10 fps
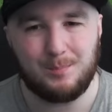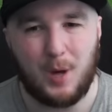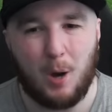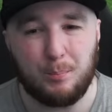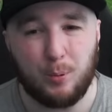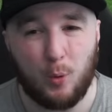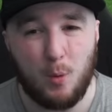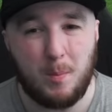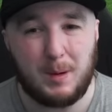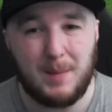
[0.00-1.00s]
I'll
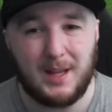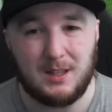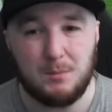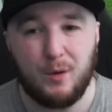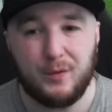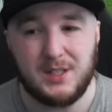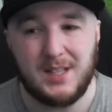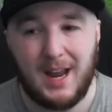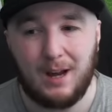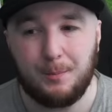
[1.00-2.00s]
probably make them offers
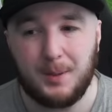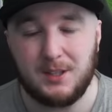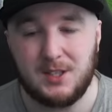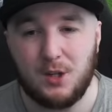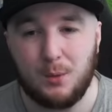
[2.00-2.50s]
now because I don't